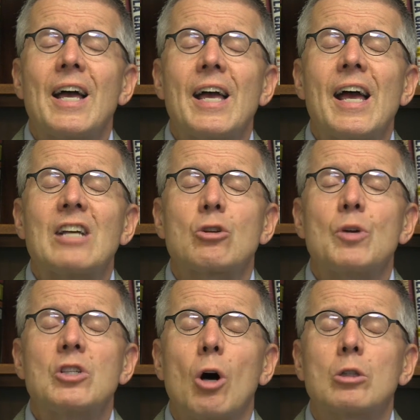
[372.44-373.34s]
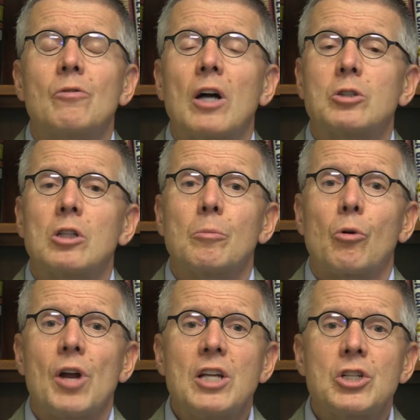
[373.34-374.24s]
as a result of our
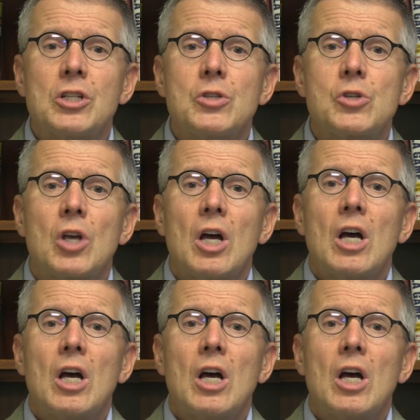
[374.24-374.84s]
deliberations.